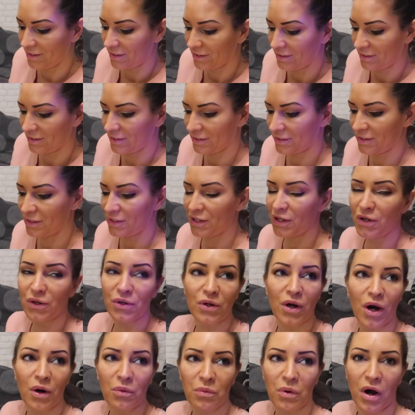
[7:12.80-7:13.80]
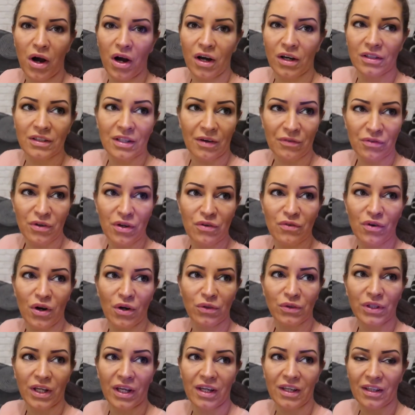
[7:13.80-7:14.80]
don't roll first. You got what? Have you
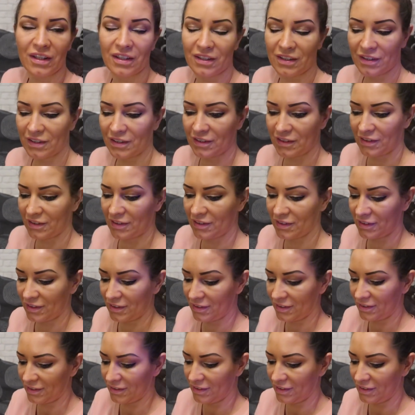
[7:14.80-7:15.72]
rolled it? They got a one.